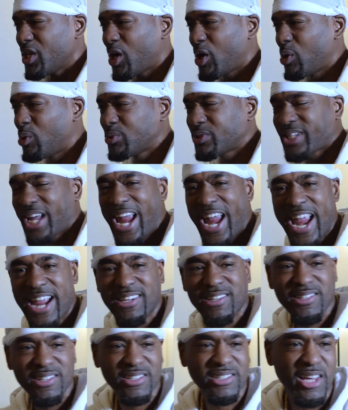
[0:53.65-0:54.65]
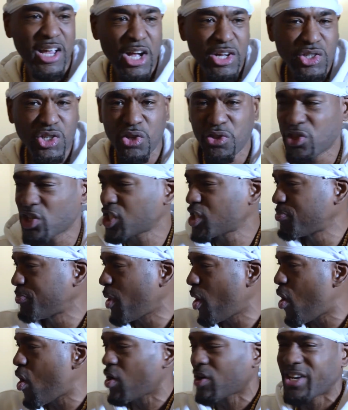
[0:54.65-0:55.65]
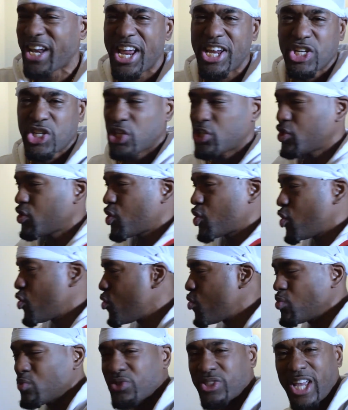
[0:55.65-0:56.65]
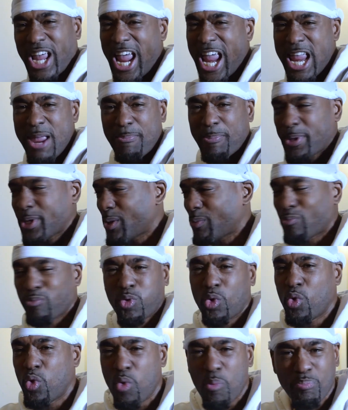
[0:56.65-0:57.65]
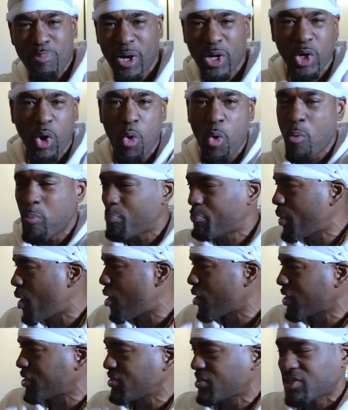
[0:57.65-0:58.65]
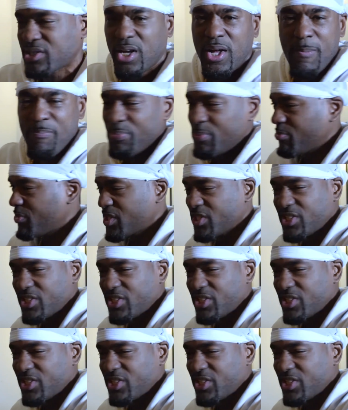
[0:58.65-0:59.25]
holds the answers. Took the spark nation, the goons, the ape in the room. I go bonkers and